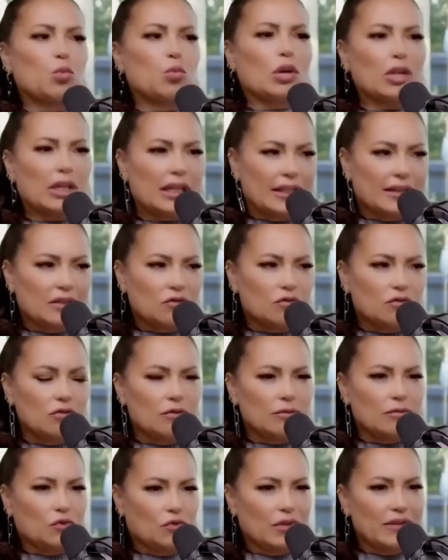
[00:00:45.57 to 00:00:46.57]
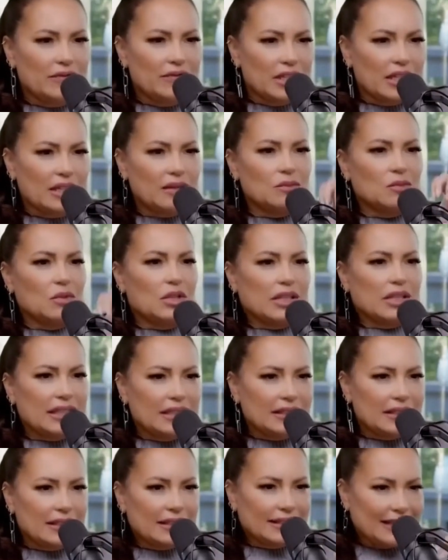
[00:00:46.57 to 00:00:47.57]
the center of it was a young girl
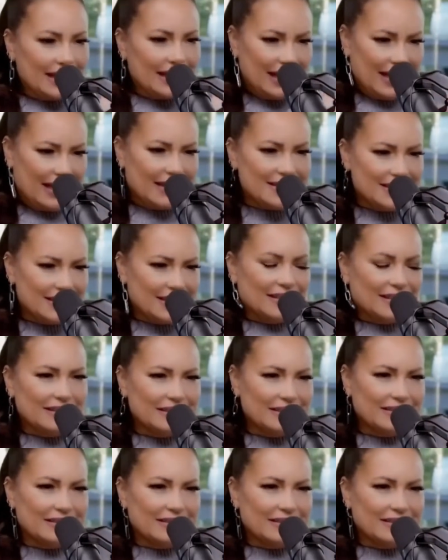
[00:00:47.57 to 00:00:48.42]
named Kelly Rowland.